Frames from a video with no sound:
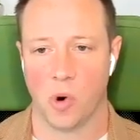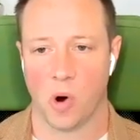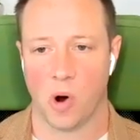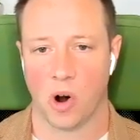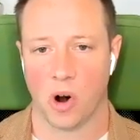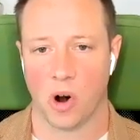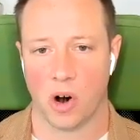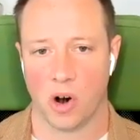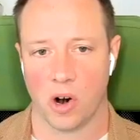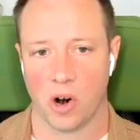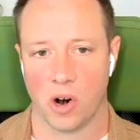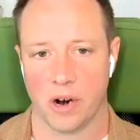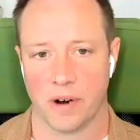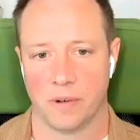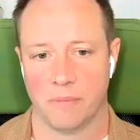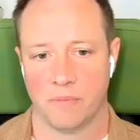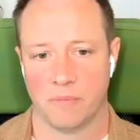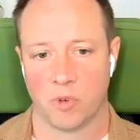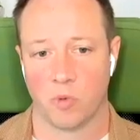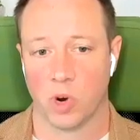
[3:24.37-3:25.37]

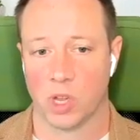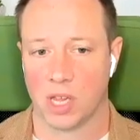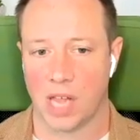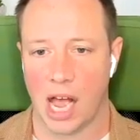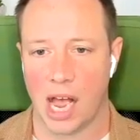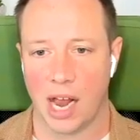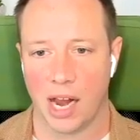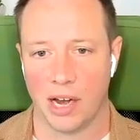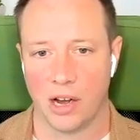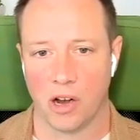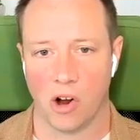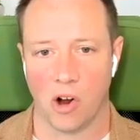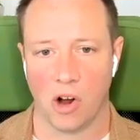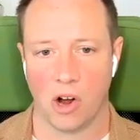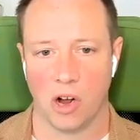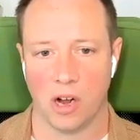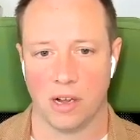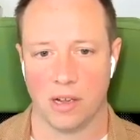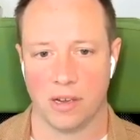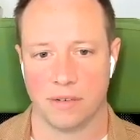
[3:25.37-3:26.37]
are relying
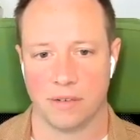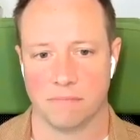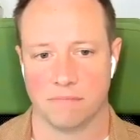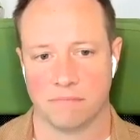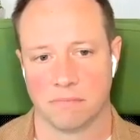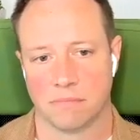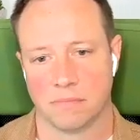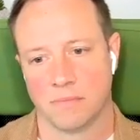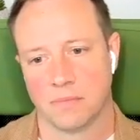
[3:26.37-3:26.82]
on